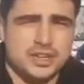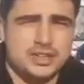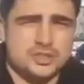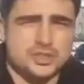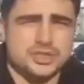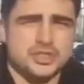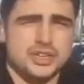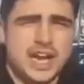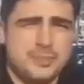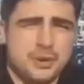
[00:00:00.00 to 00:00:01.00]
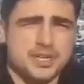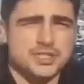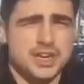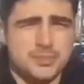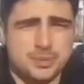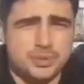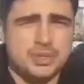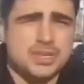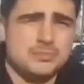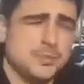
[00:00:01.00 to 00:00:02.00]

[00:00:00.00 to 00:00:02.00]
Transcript: Uh, usually the high parts are April.